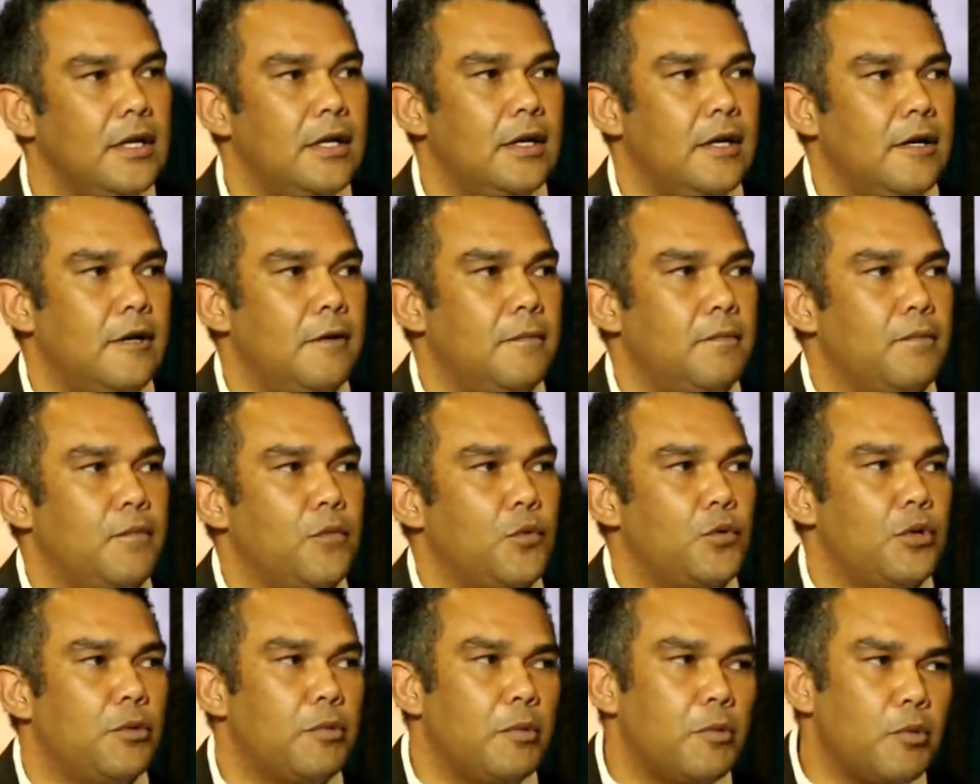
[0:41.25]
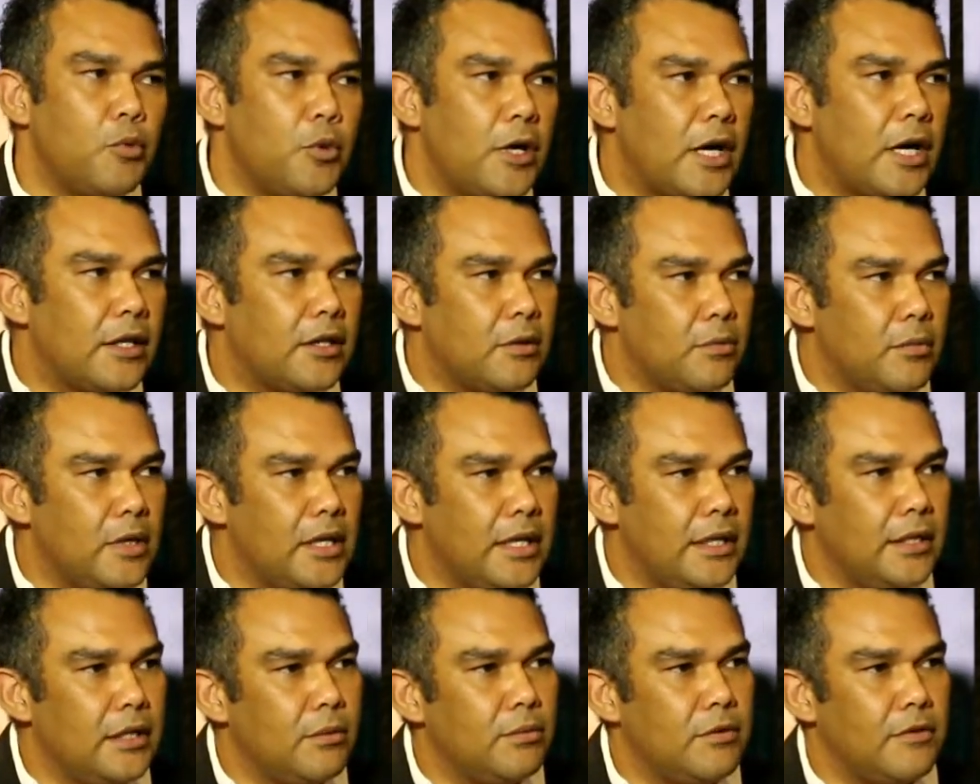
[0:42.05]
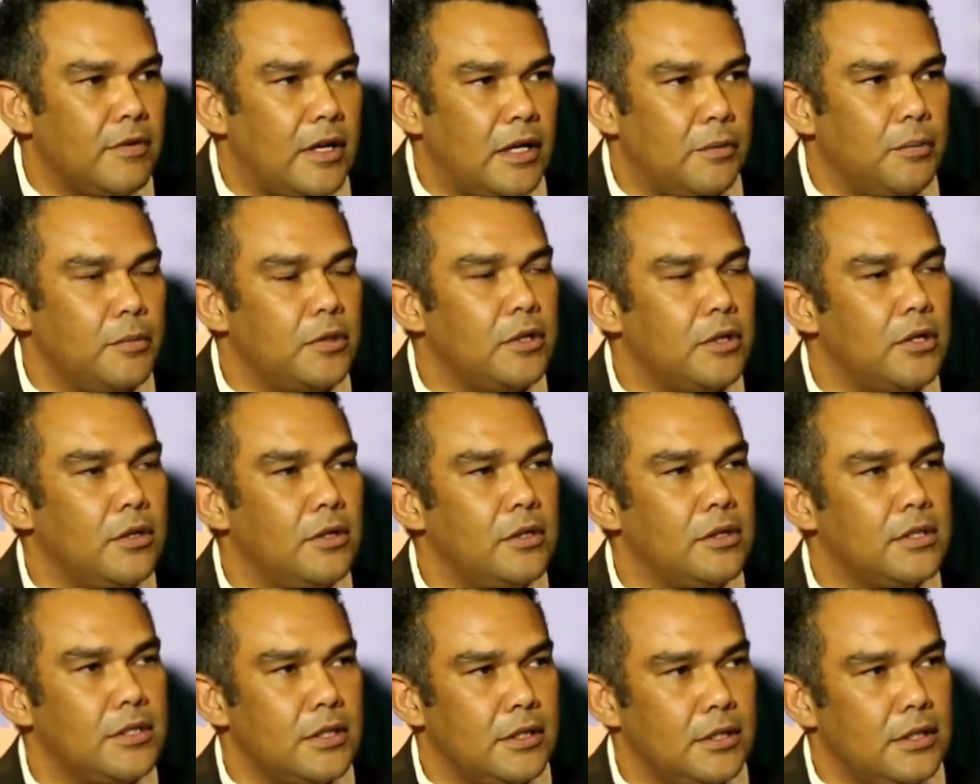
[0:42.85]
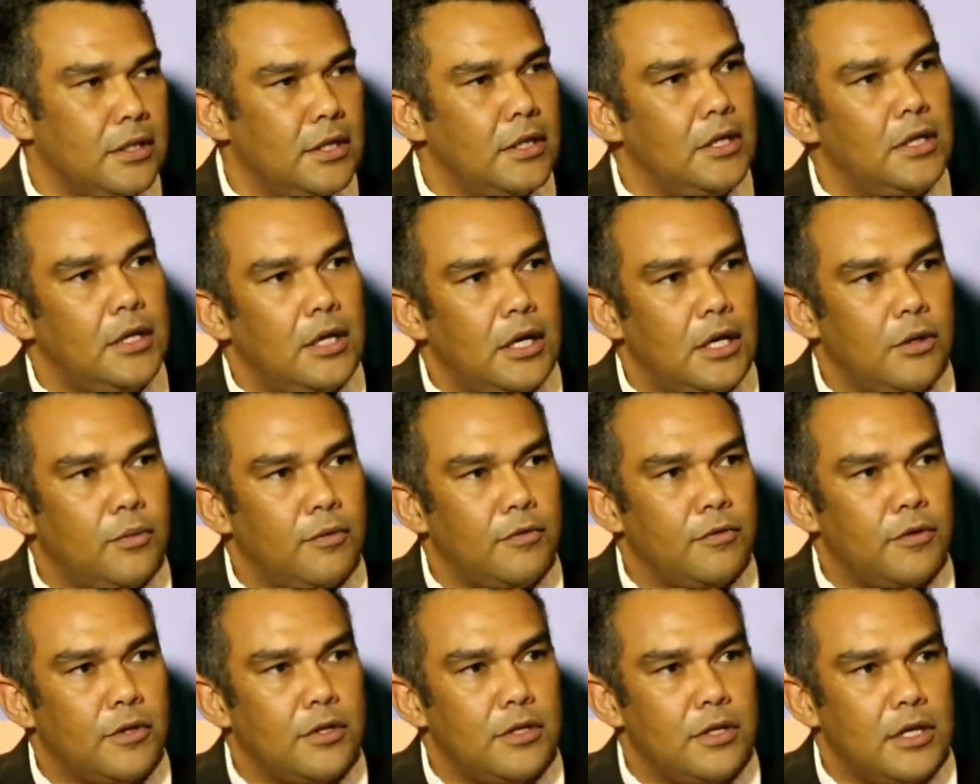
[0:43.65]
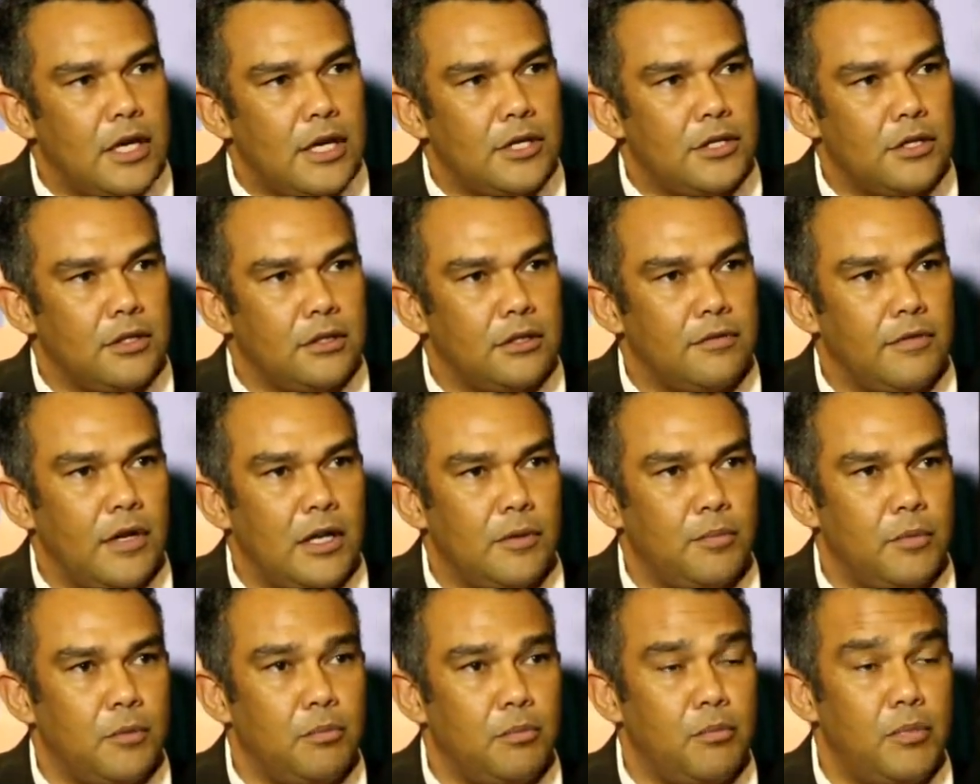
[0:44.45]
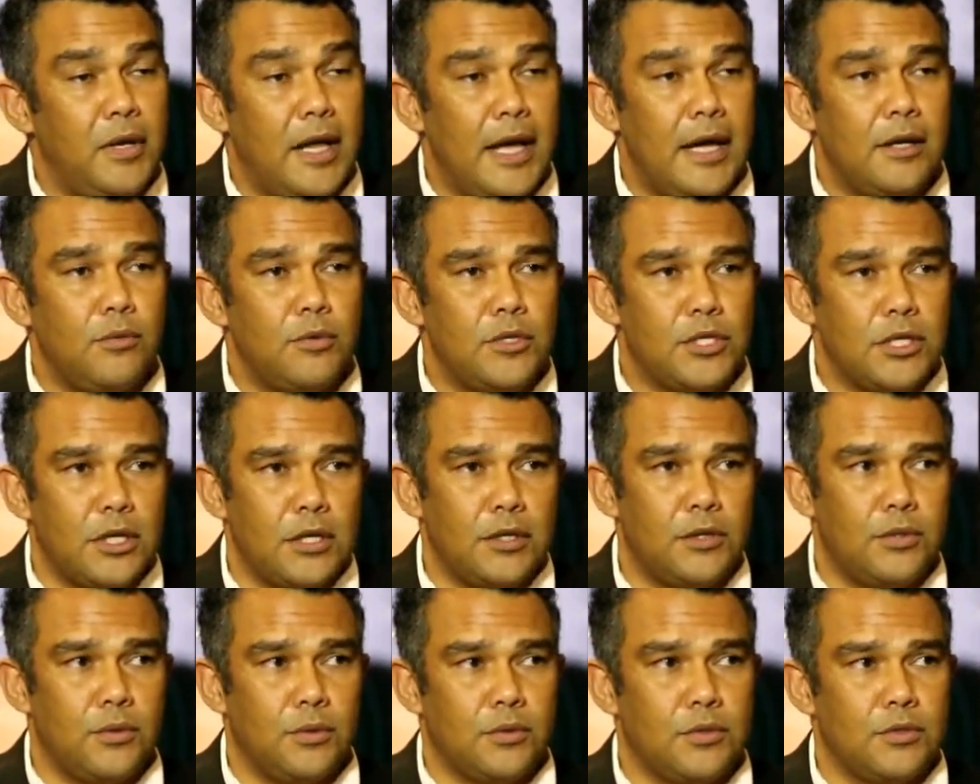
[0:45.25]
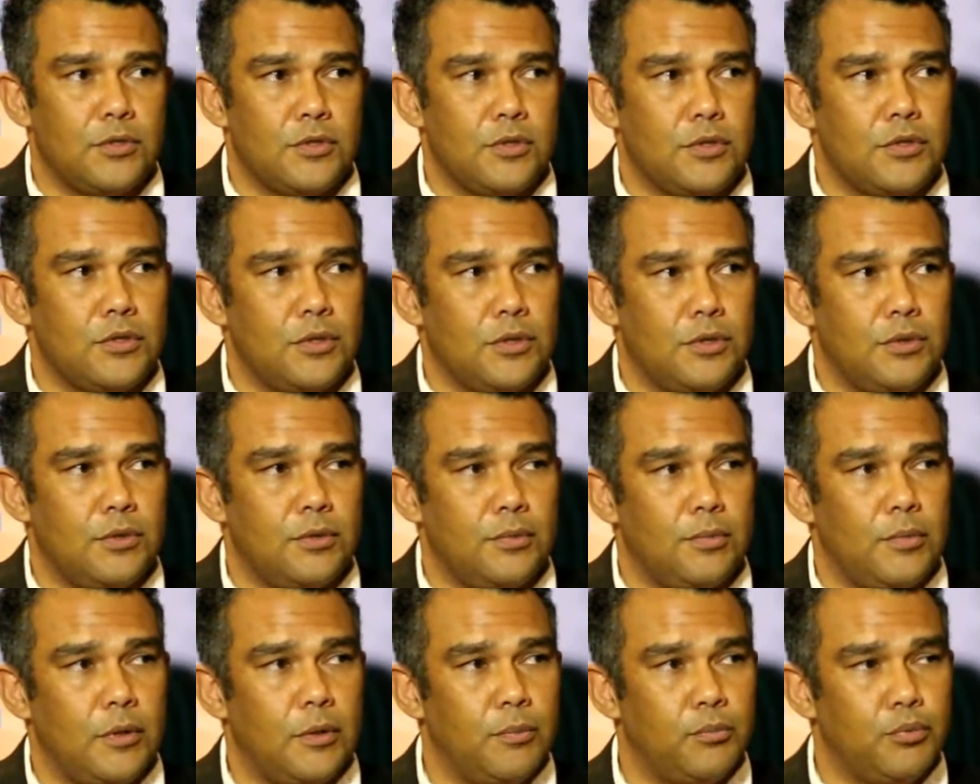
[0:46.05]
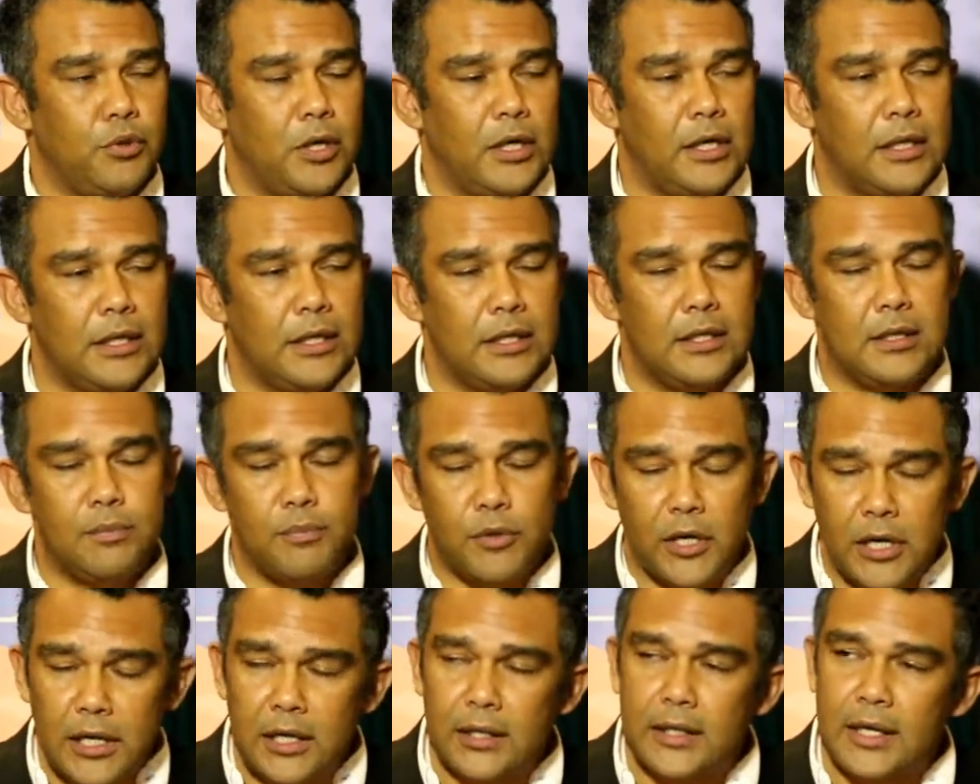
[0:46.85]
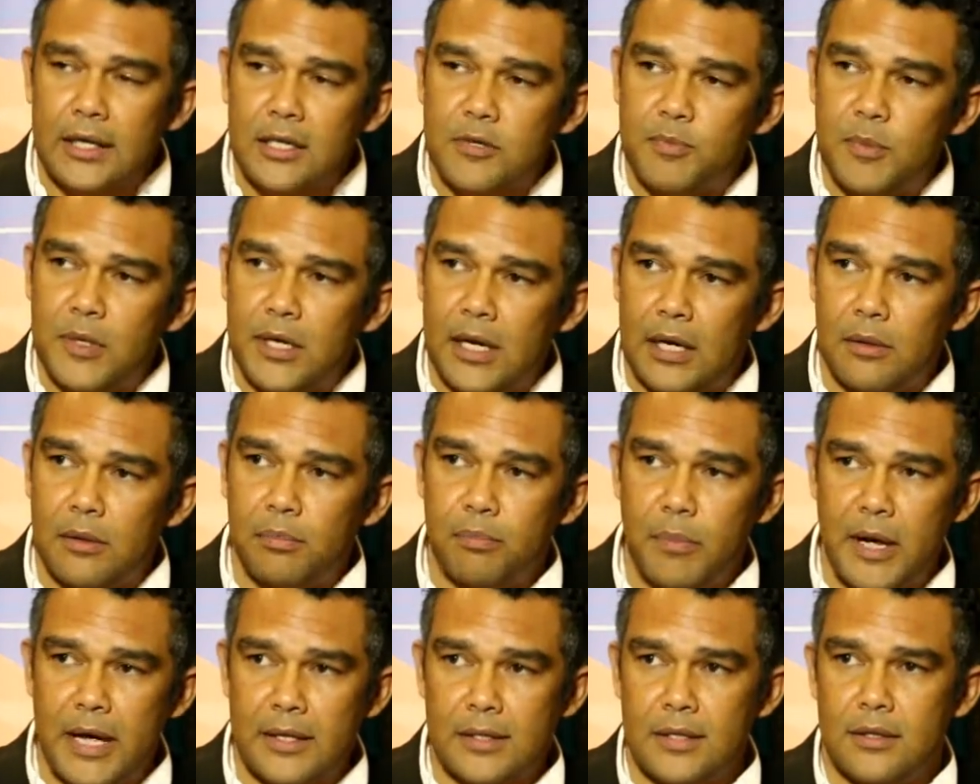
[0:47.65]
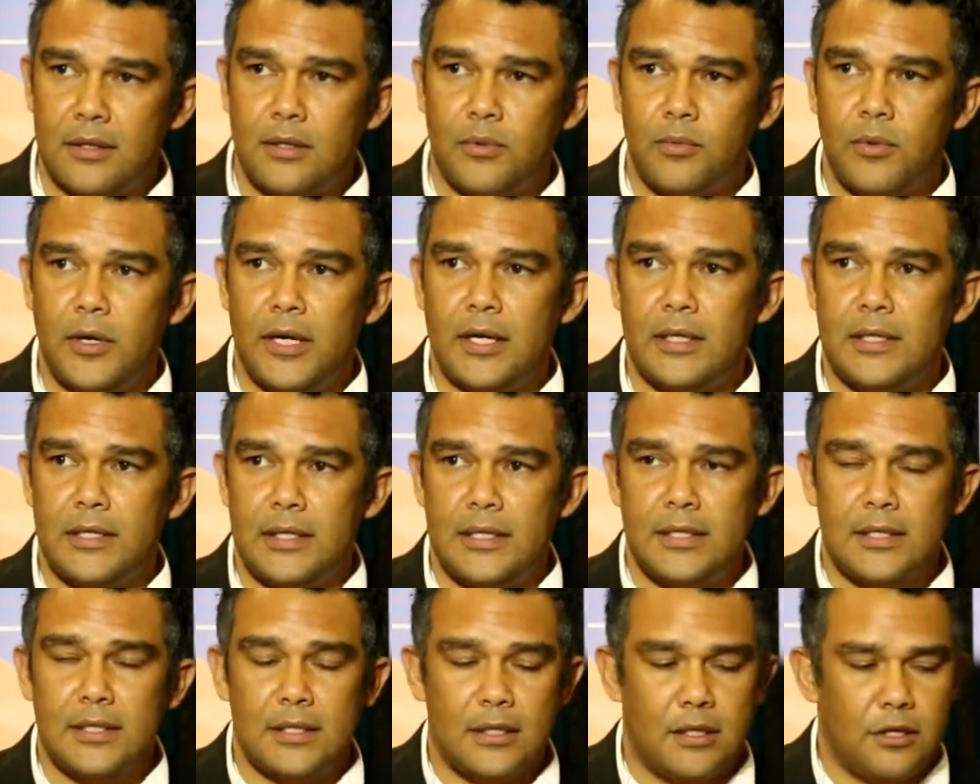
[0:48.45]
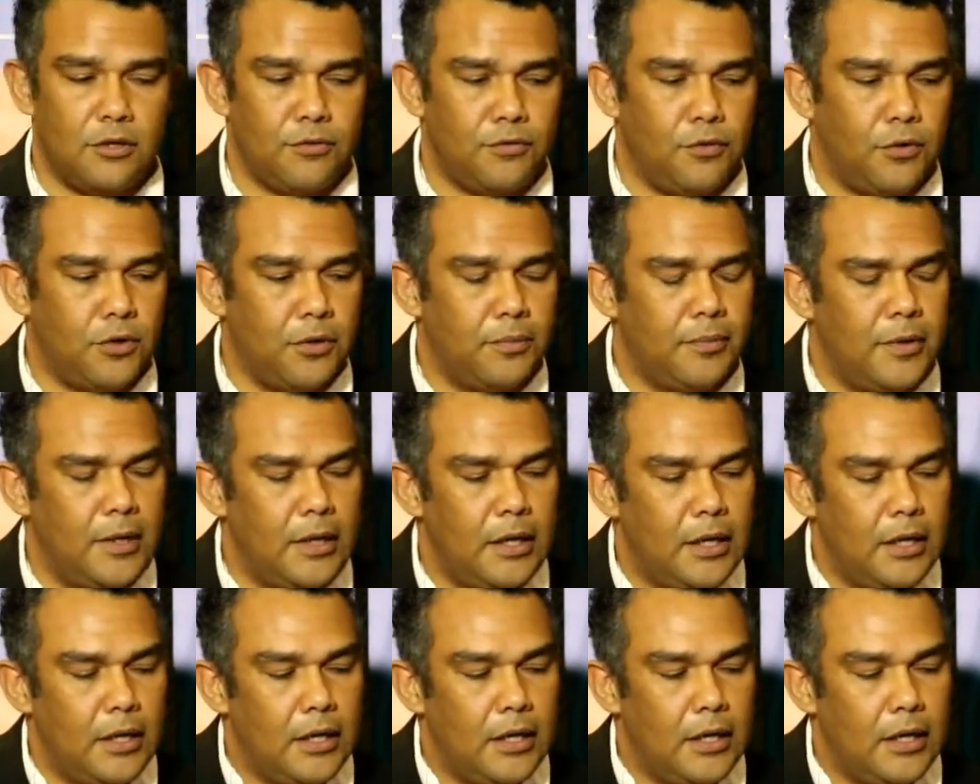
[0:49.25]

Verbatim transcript: Um, remember, we had the Millennium Development Goals, and, and we've got the National Development Plan, which I thought was also brilliant, brilliant that it's being unpacked the way it is at this forum.